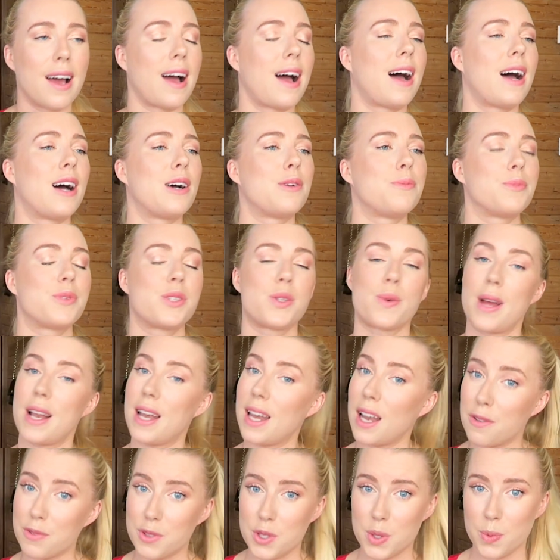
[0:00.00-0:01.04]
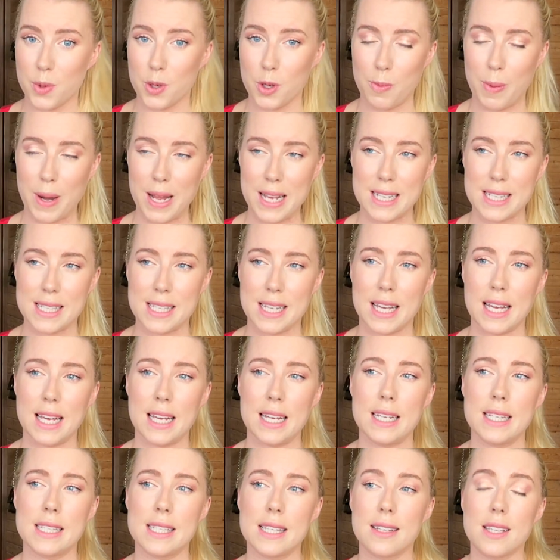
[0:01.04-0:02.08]
So I love to walk
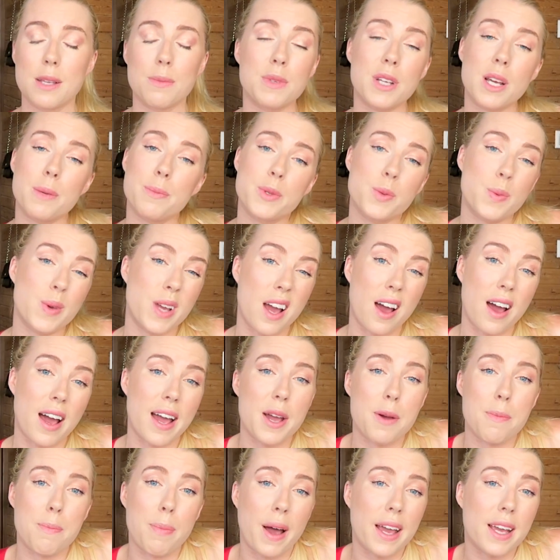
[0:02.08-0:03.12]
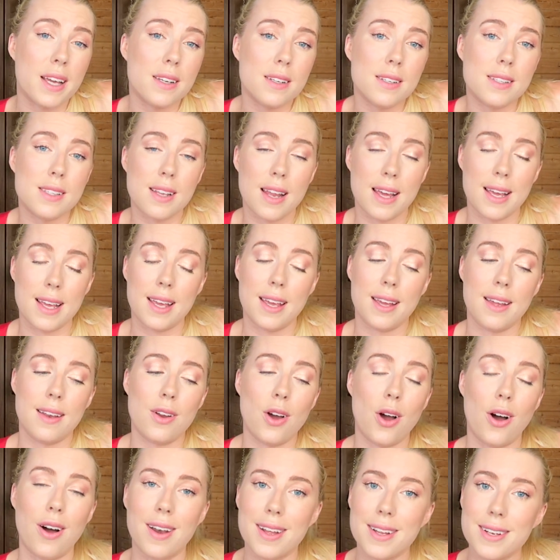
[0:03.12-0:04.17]
places. Sometimes we hire bikes, like in
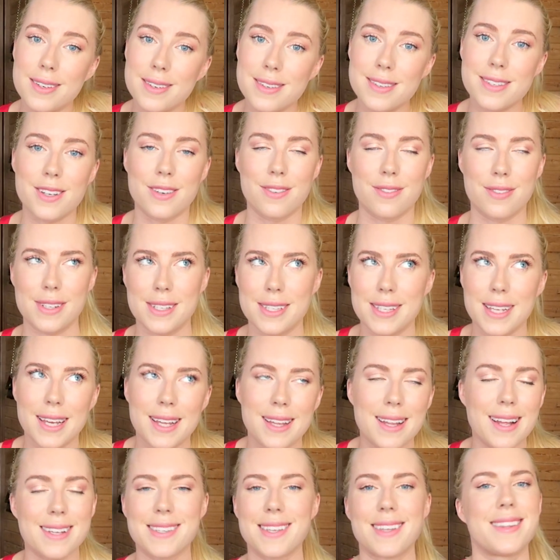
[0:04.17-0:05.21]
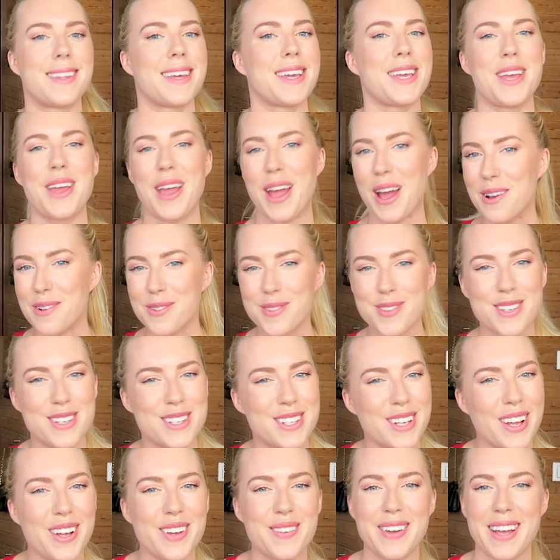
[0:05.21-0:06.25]
Holland, obviously that's the thing you have to
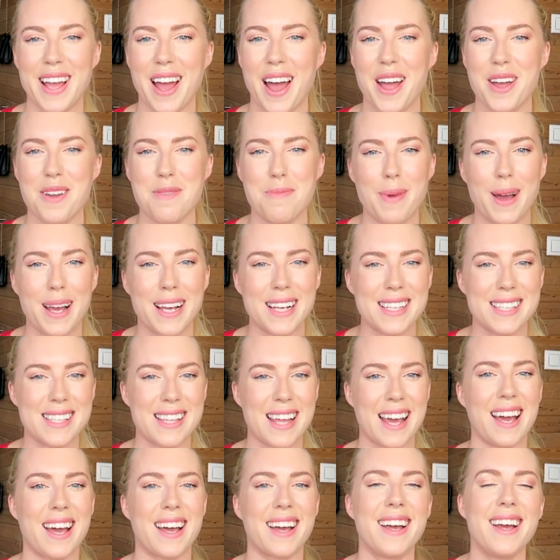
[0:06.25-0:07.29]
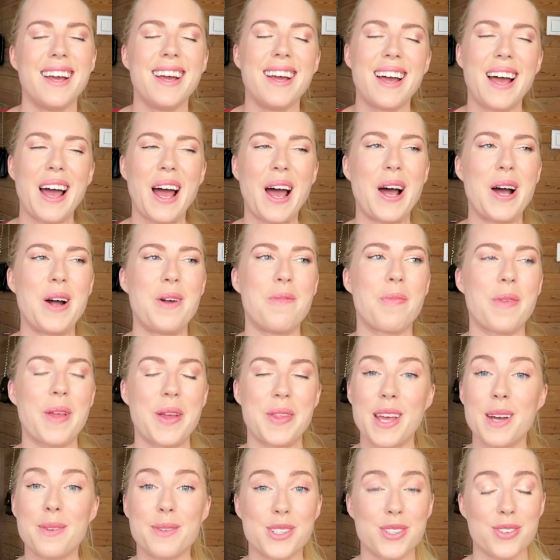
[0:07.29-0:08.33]
do. We hired bikes there,
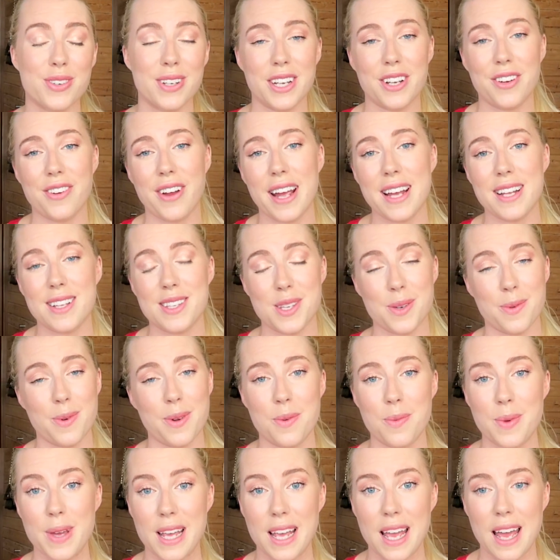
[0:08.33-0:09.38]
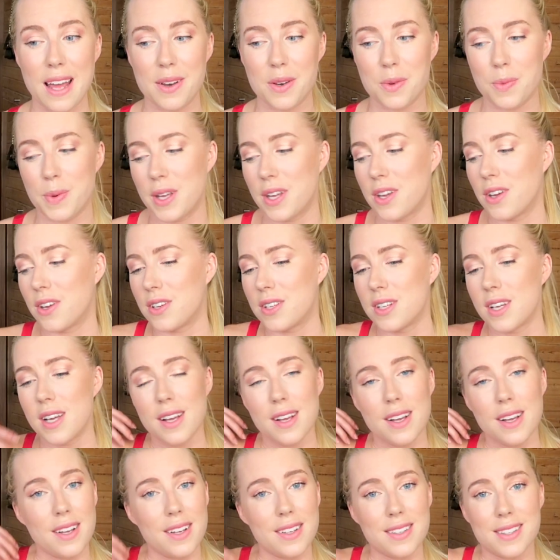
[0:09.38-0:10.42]
and that was really great. So on a weekend we could
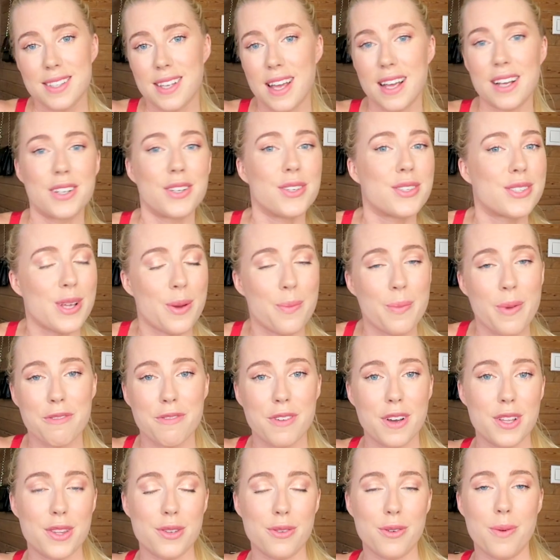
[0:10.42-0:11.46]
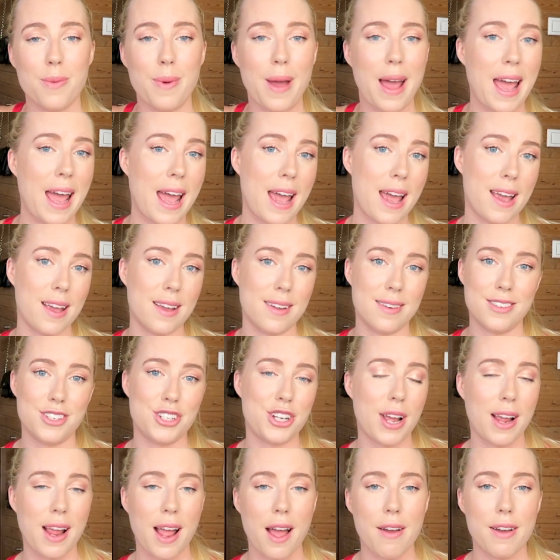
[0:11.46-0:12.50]
cycle somewhere further away and
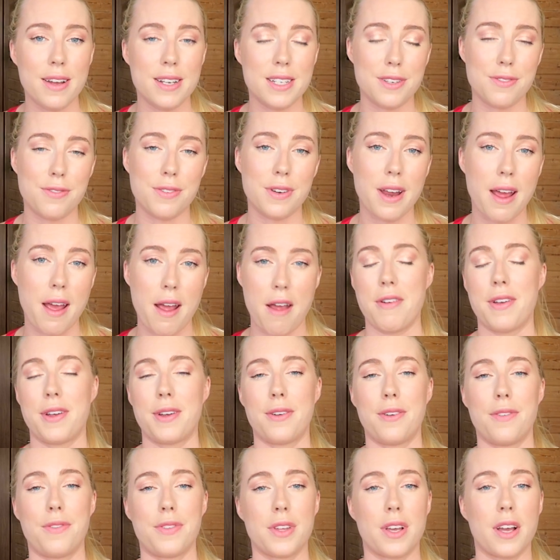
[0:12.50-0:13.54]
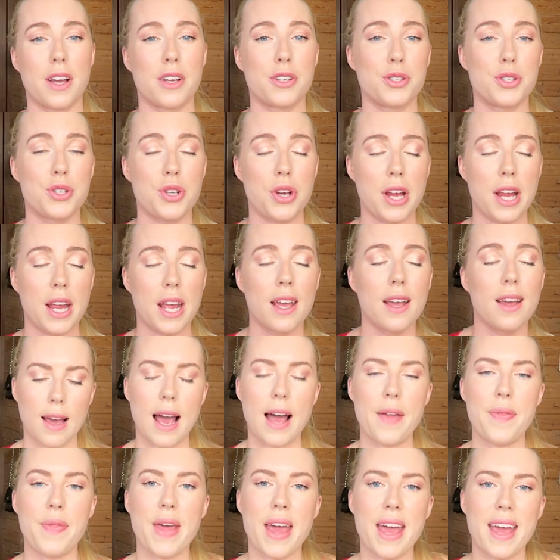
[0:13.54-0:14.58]
check out a different area of the country.
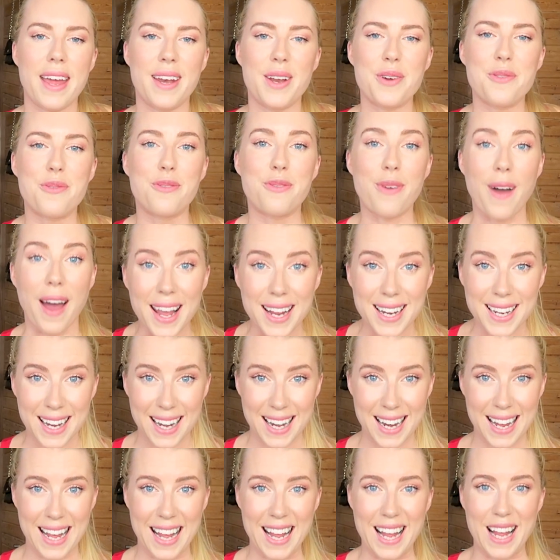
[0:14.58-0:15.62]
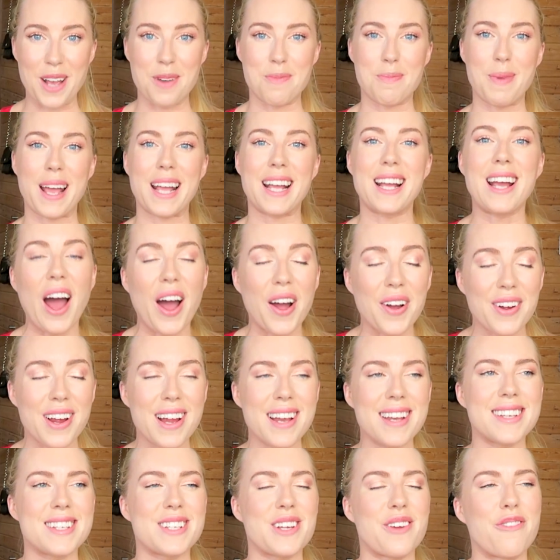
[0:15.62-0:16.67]
And then finally, my
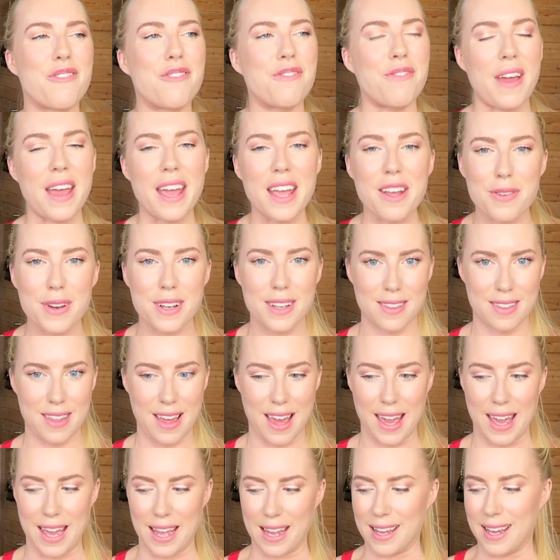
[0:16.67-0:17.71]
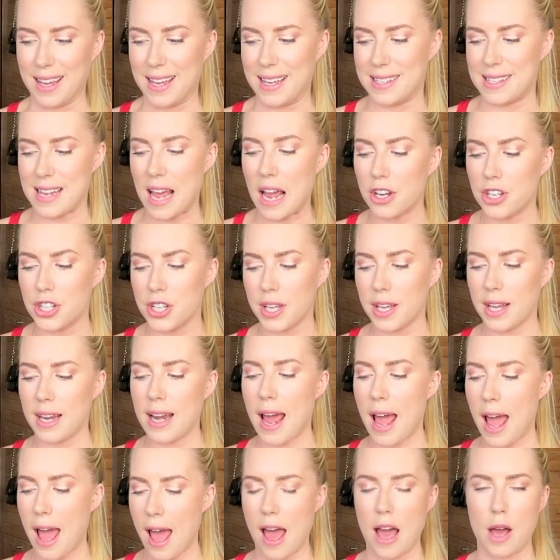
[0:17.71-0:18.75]
current favourite thing is actually an
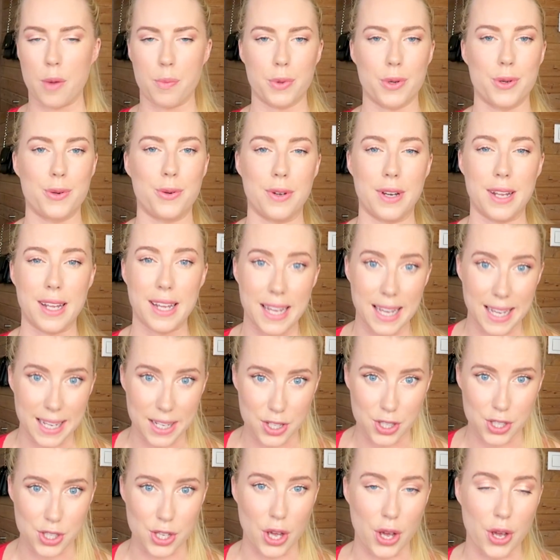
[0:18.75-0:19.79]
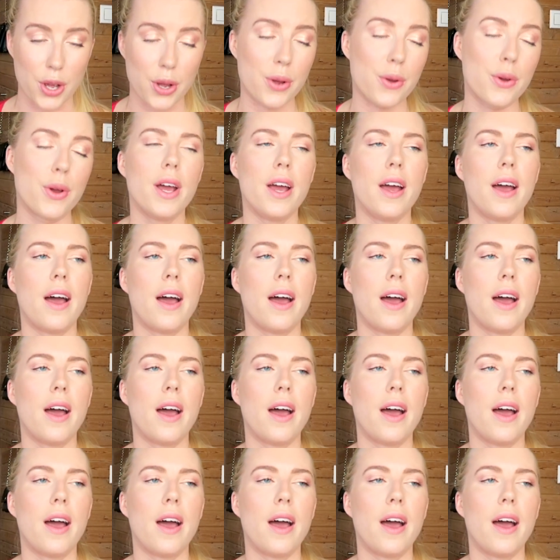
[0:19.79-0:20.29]
app called Gixo.